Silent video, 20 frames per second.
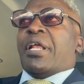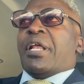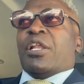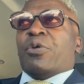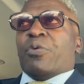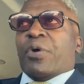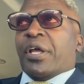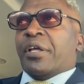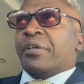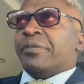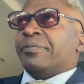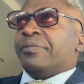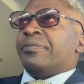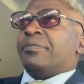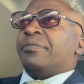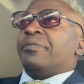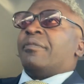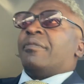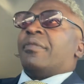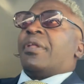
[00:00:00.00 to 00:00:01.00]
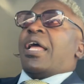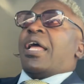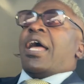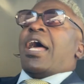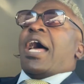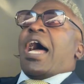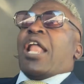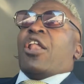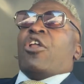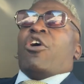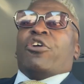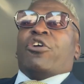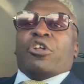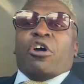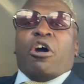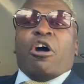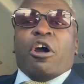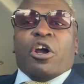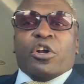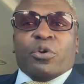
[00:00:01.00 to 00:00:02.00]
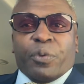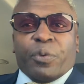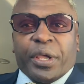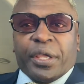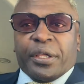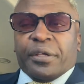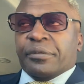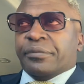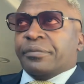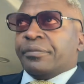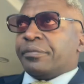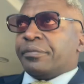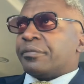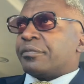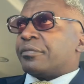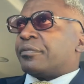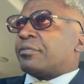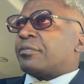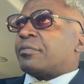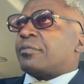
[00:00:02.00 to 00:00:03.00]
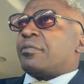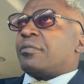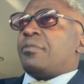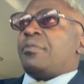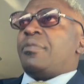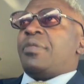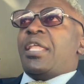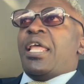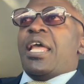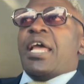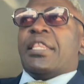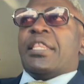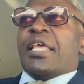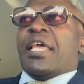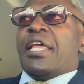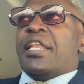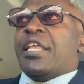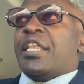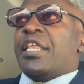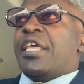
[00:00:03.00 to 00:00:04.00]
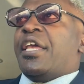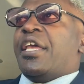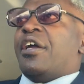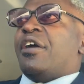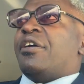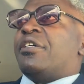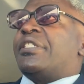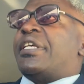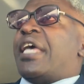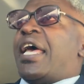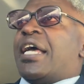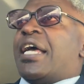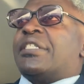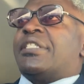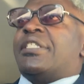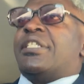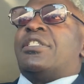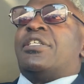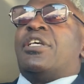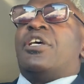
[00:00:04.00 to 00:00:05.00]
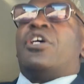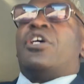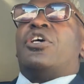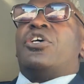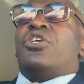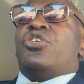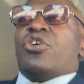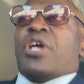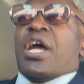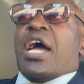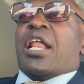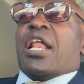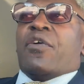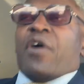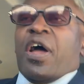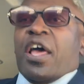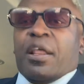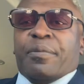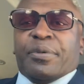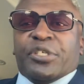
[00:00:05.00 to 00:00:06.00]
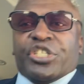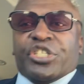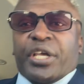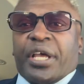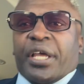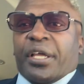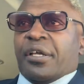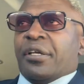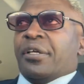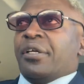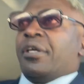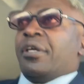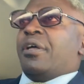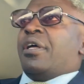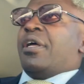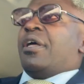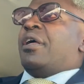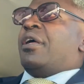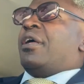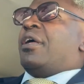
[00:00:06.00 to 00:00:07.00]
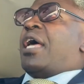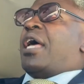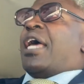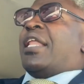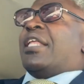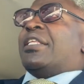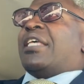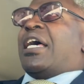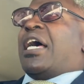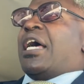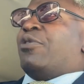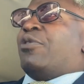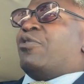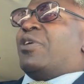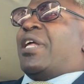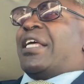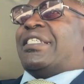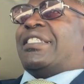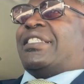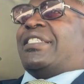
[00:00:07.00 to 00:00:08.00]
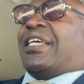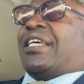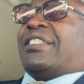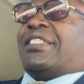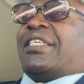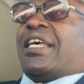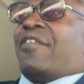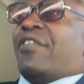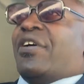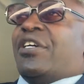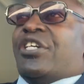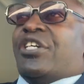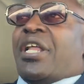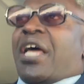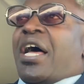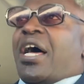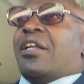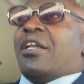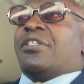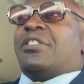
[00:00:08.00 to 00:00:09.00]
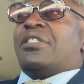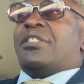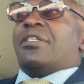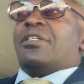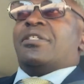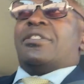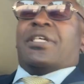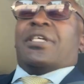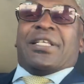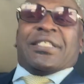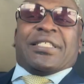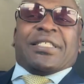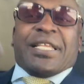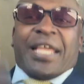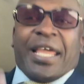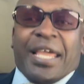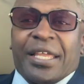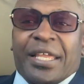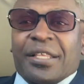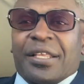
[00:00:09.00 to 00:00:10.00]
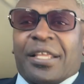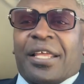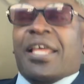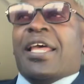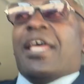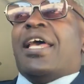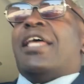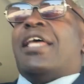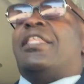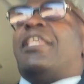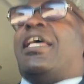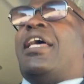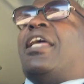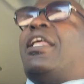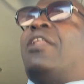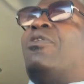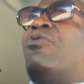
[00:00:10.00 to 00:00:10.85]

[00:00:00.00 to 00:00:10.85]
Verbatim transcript: anyway, I learned the hard way. At the end of the year, taxes, you got to write up a check. At the time, we're like six, seven hundred dollars to the state, and then